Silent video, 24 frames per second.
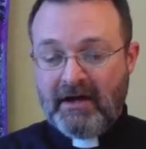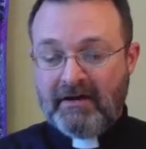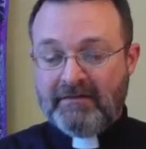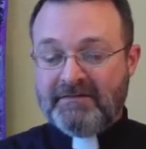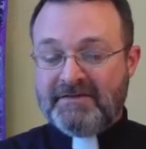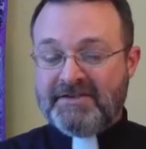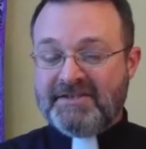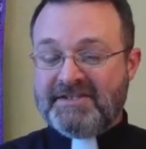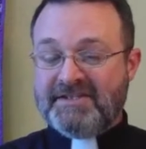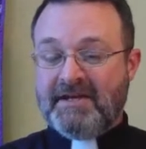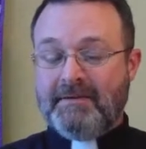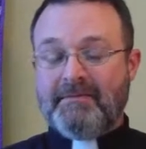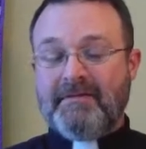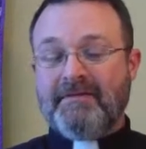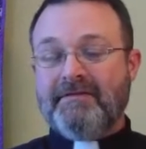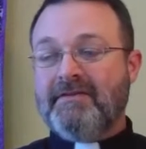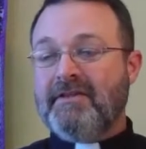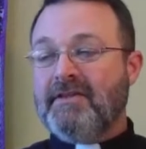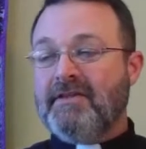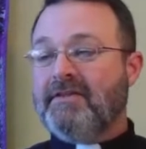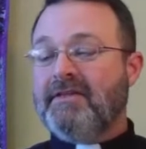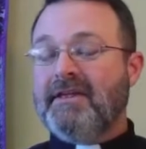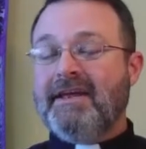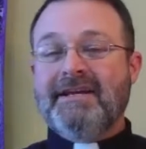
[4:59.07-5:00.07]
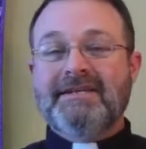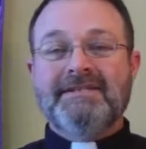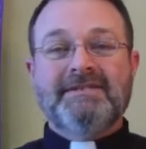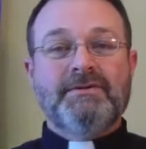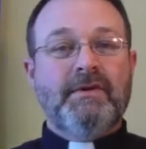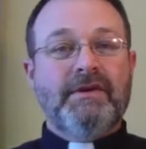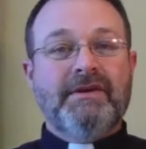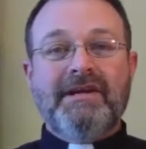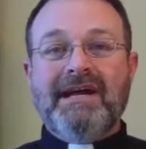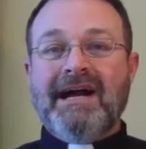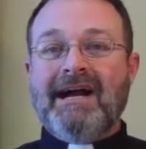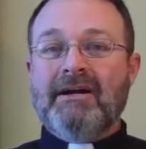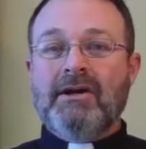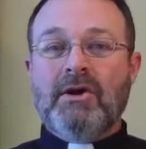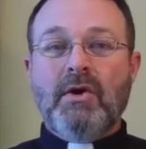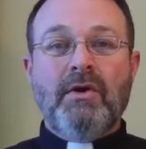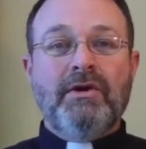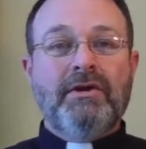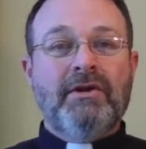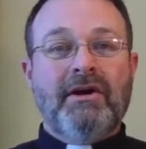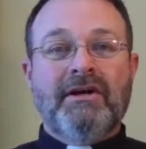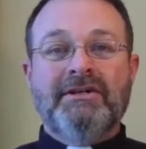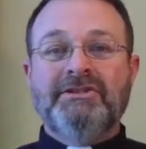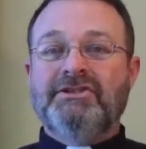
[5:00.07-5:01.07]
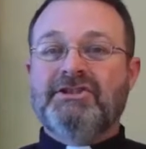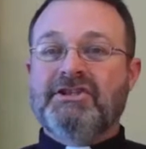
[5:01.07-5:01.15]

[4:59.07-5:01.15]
of some of the things we've got going on,